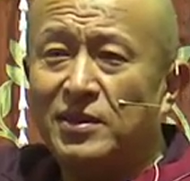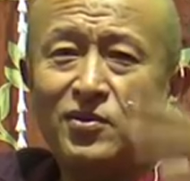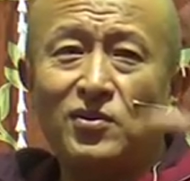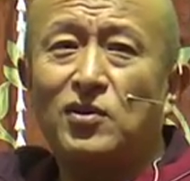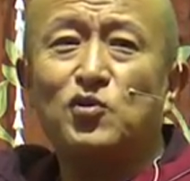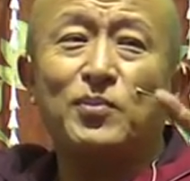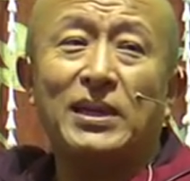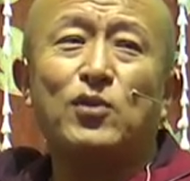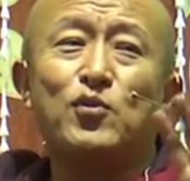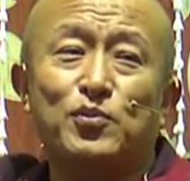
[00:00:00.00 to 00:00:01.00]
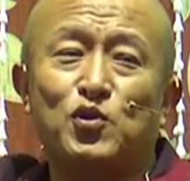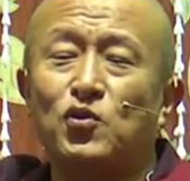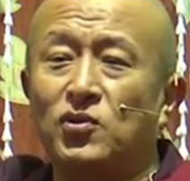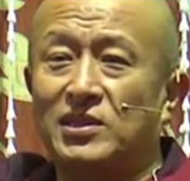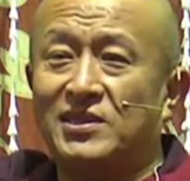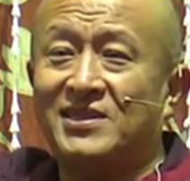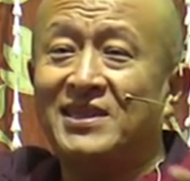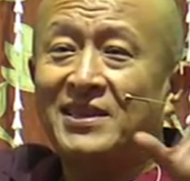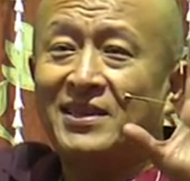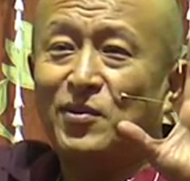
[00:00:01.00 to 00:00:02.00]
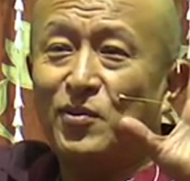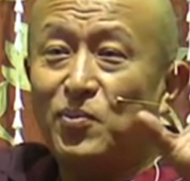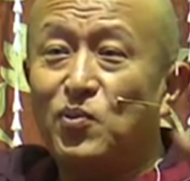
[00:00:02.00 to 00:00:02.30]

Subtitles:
you know, out of lack of choice of